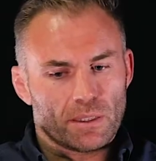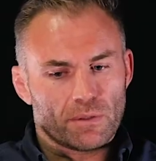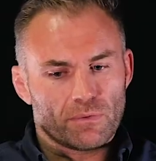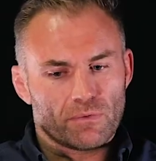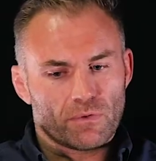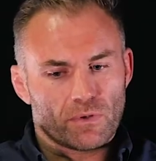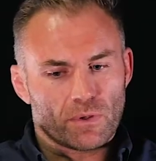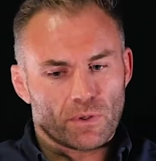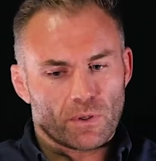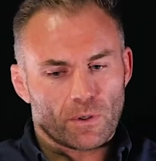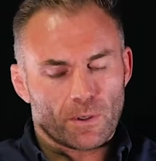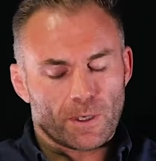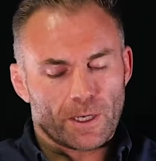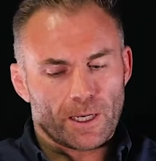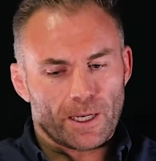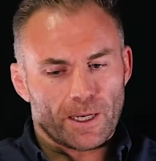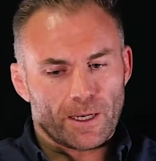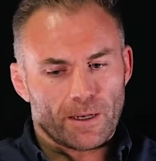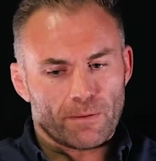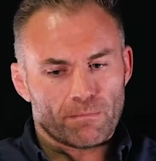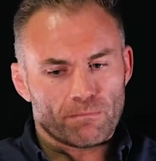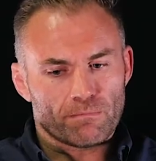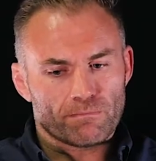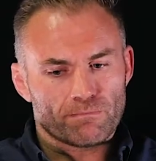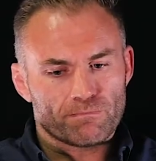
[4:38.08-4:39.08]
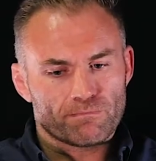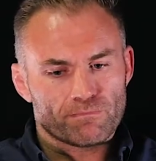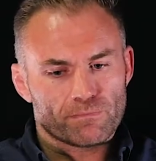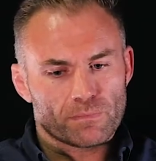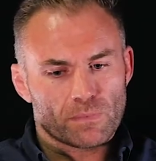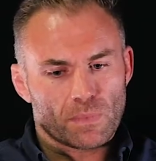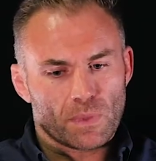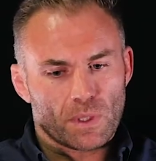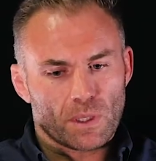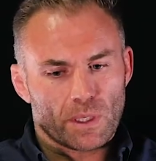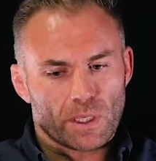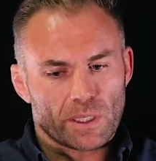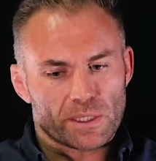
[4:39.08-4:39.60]
into
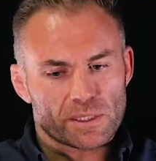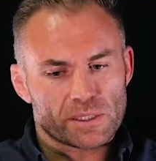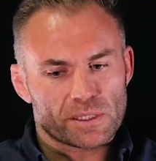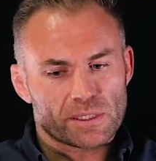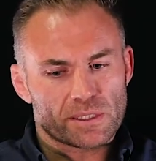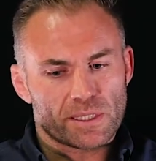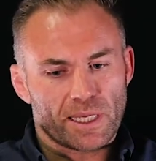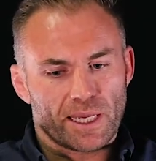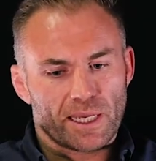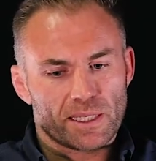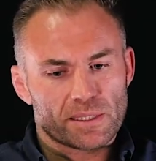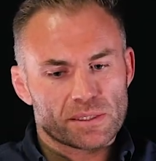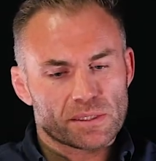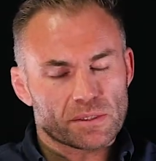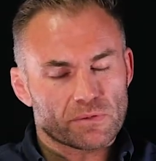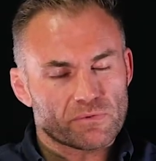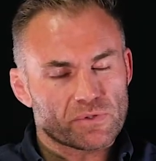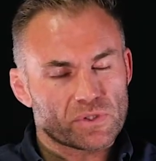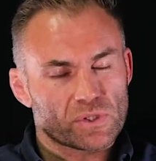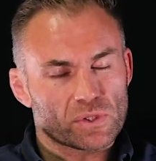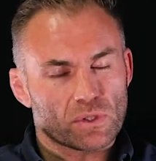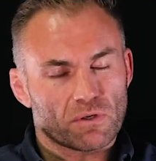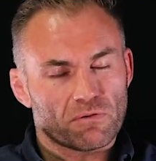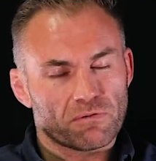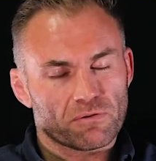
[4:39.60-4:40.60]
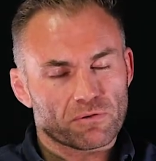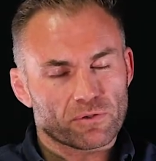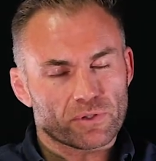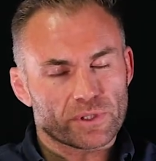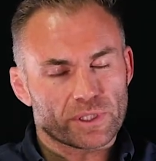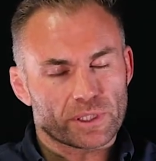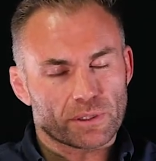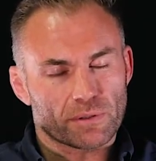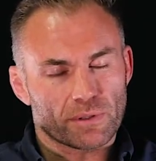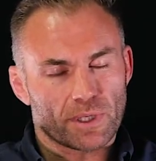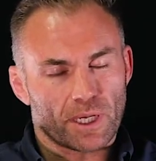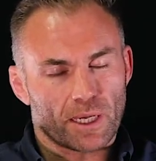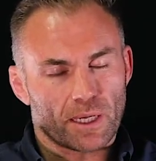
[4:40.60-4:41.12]
states of
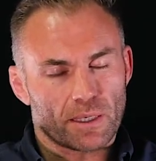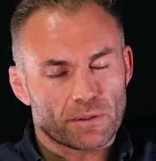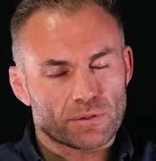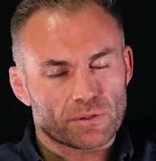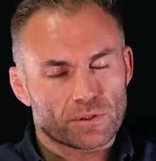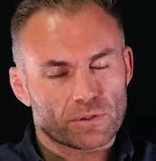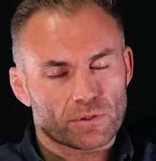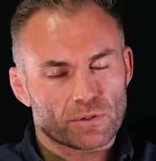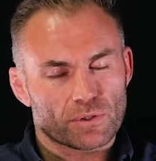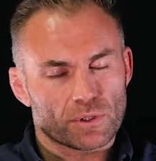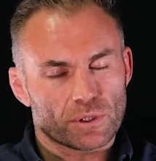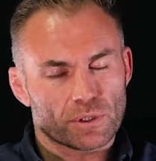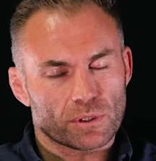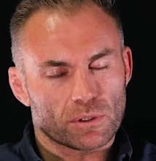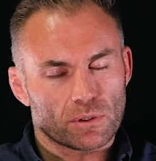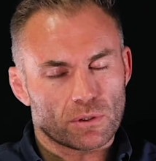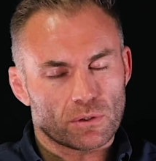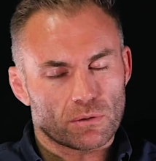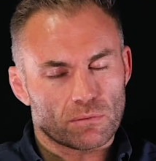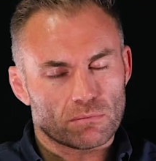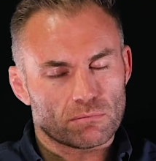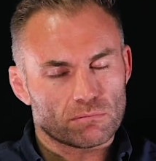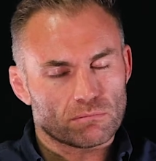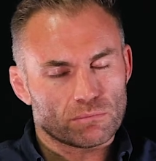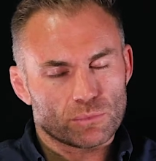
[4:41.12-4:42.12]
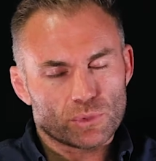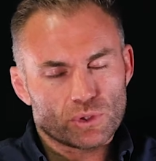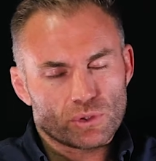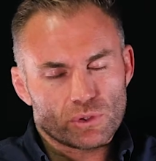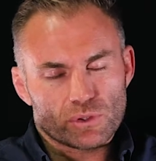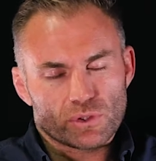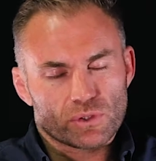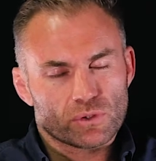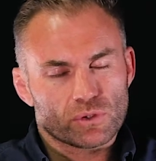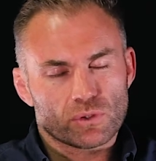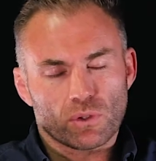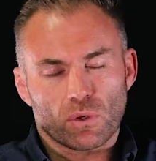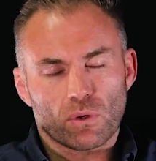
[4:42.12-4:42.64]
suffering that, you know, you
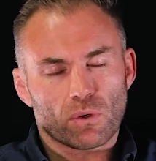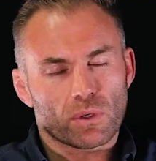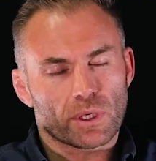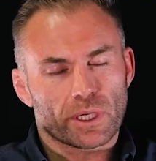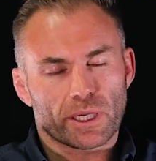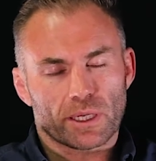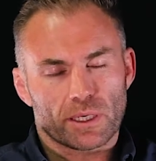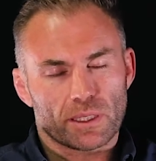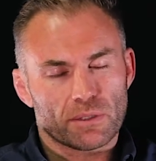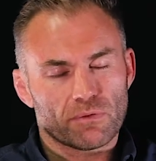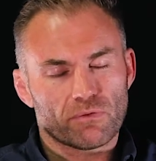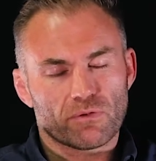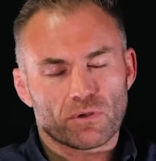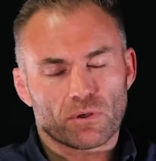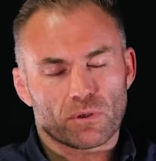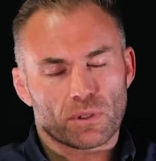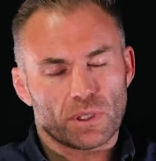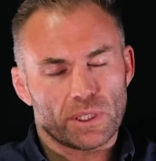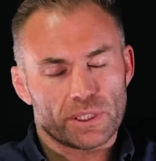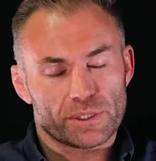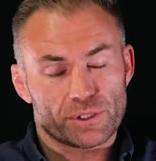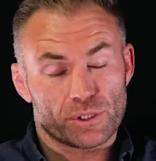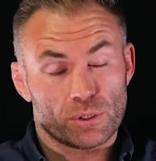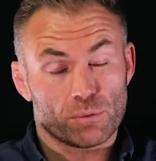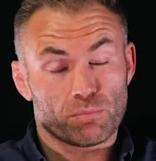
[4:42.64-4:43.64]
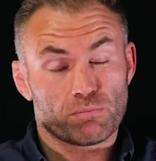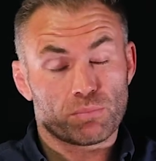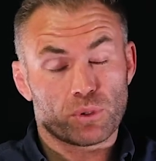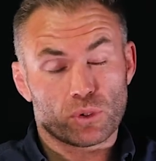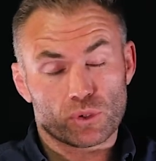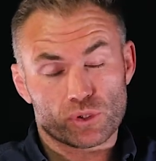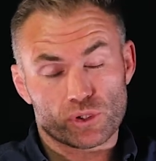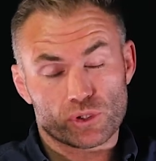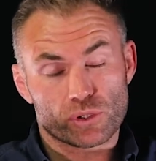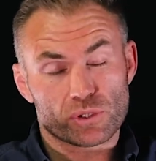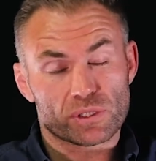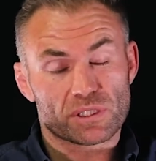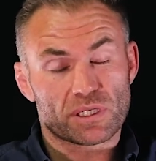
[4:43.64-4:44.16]
just don't get into unless you
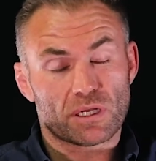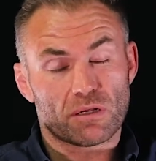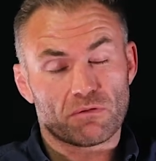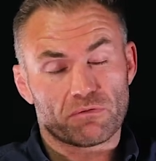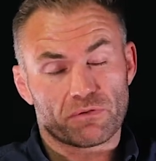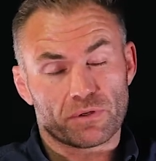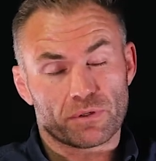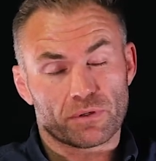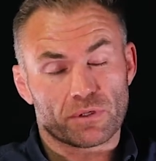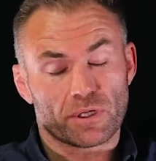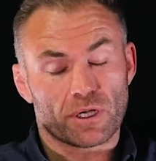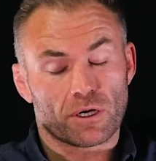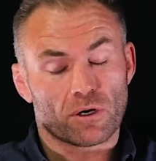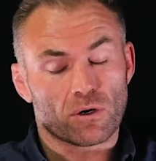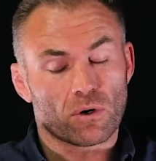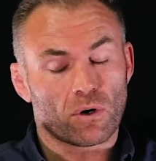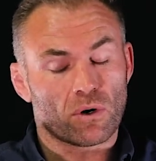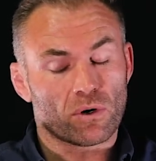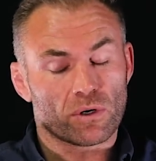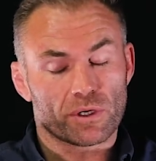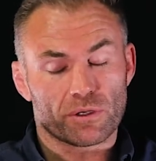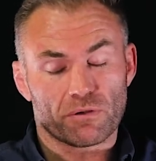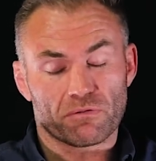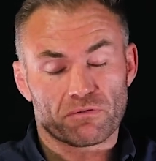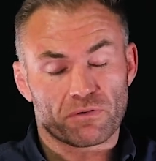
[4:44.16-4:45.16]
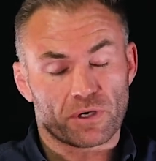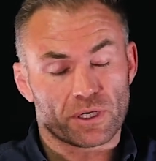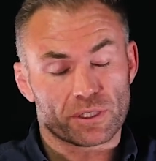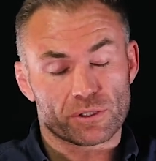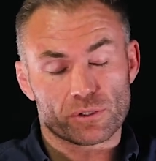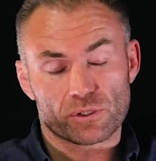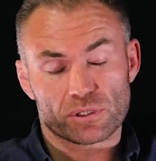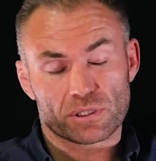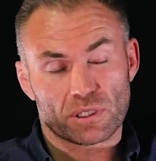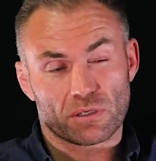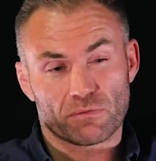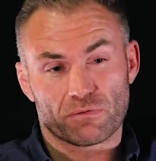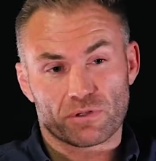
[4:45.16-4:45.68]
push yourself in there, or you find
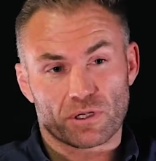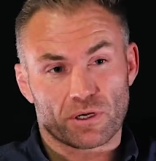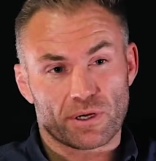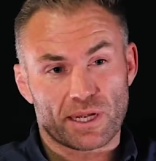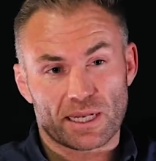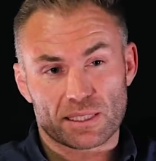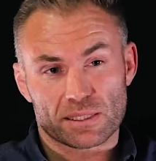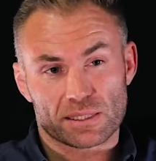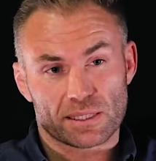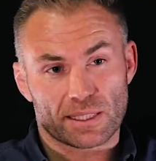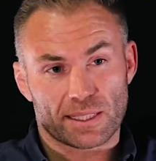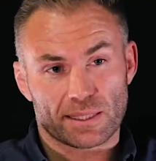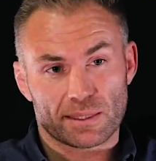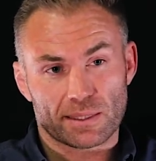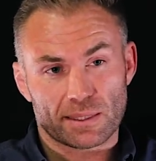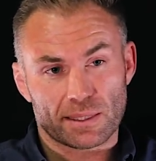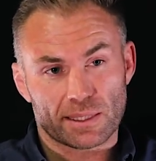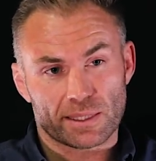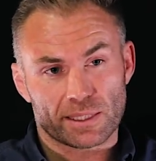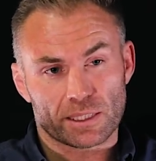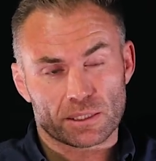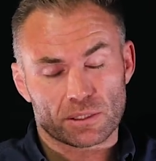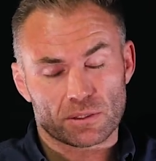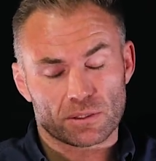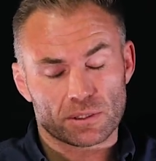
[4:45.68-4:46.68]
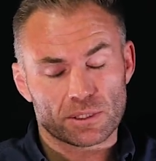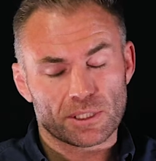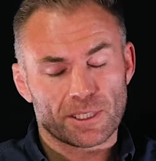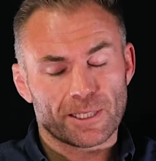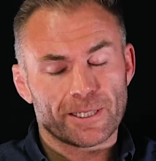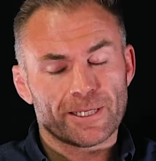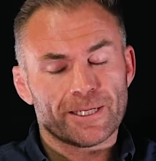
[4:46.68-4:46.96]
yourself there accidentally, you know.